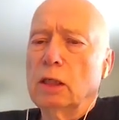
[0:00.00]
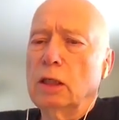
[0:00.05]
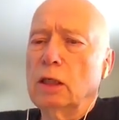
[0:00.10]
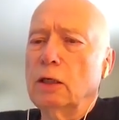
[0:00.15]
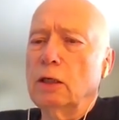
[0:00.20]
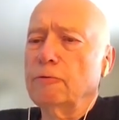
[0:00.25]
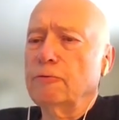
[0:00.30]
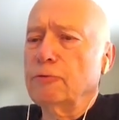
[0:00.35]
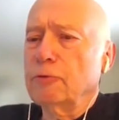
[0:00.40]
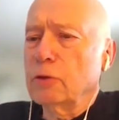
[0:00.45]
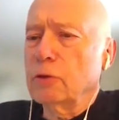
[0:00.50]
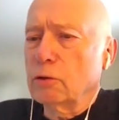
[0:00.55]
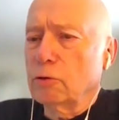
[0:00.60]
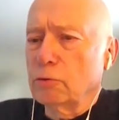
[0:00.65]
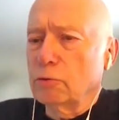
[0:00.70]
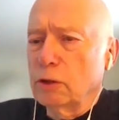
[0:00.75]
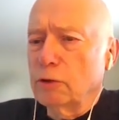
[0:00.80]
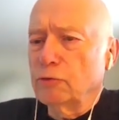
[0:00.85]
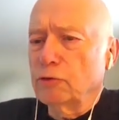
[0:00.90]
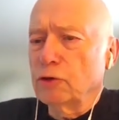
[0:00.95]
if the
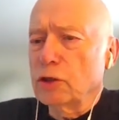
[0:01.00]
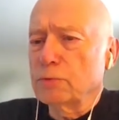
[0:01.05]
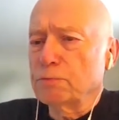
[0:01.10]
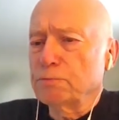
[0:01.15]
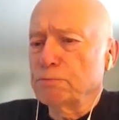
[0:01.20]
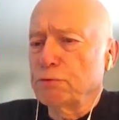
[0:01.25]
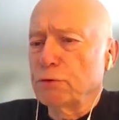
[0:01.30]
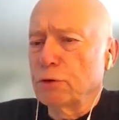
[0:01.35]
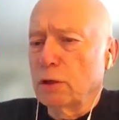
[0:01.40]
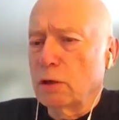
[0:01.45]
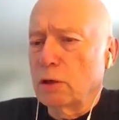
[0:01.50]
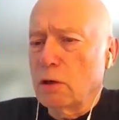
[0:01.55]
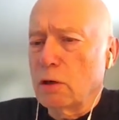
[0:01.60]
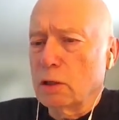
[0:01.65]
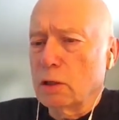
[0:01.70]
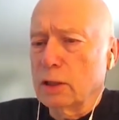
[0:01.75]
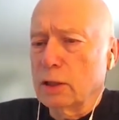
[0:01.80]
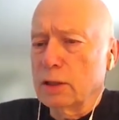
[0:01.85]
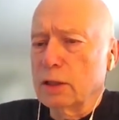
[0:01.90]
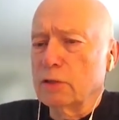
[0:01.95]
grief is
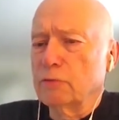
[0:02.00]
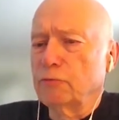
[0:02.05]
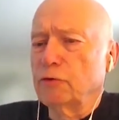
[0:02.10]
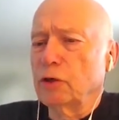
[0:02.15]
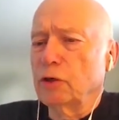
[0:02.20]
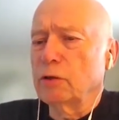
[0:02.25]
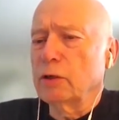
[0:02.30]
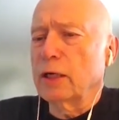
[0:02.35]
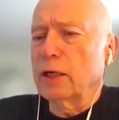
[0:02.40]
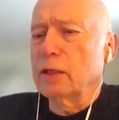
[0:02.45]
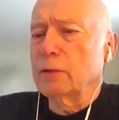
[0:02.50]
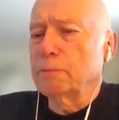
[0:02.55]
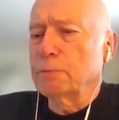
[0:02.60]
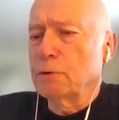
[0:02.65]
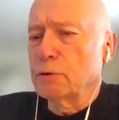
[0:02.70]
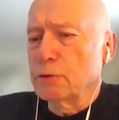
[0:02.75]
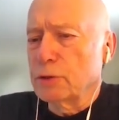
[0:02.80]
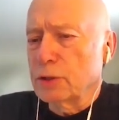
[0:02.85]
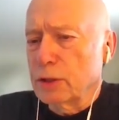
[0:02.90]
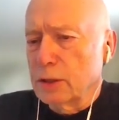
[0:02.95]
prolonged and severe and the
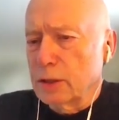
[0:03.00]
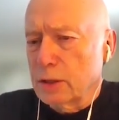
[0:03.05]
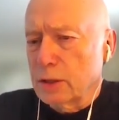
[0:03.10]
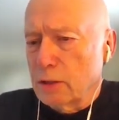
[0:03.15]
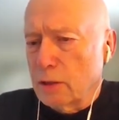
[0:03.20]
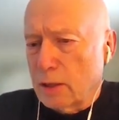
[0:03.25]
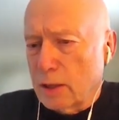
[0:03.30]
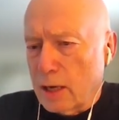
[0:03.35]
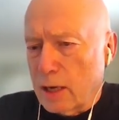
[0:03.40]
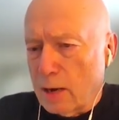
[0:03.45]
person is not